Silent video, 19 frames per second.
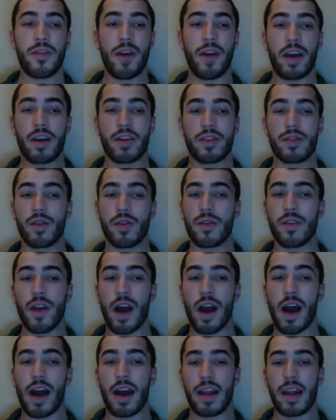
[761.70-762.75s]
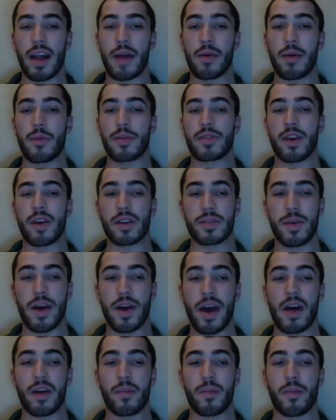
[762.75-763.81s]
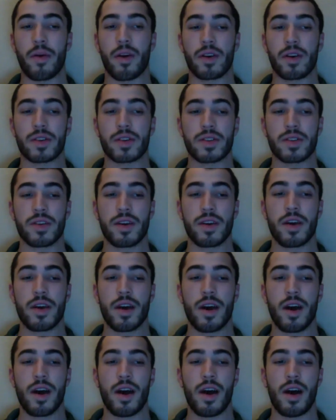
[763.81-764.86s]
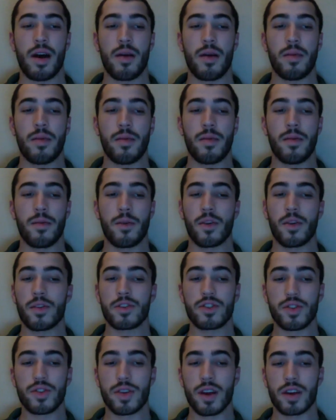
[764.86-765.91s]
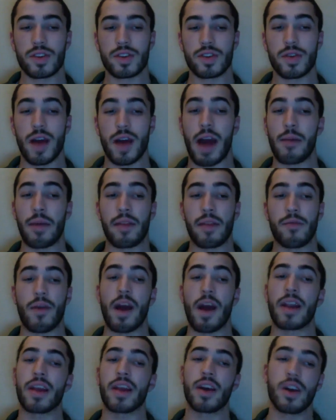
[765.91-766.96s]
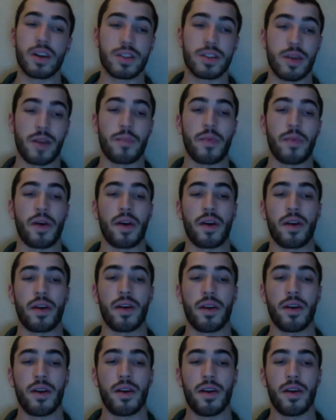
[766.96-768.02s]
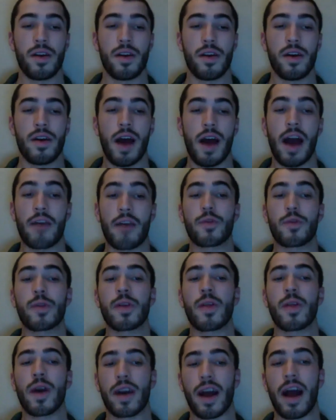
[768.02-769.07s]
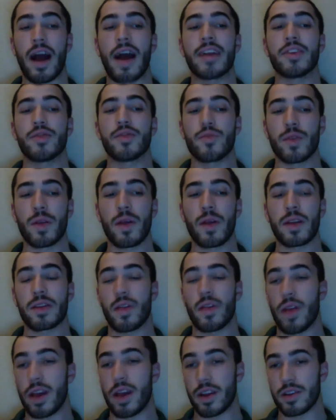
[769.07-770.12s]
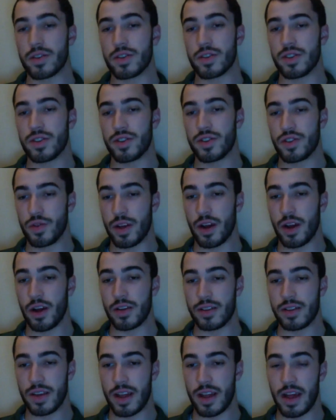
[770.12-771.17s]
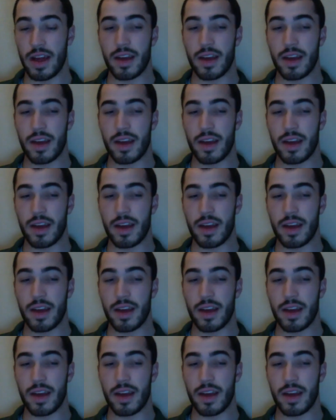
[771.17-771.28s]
your eye on? I mean, we talked about Alec Burks. What other shooting guards do you like? I mean, Rodney Hood's up there. I do really like the Lakers shooting guards today.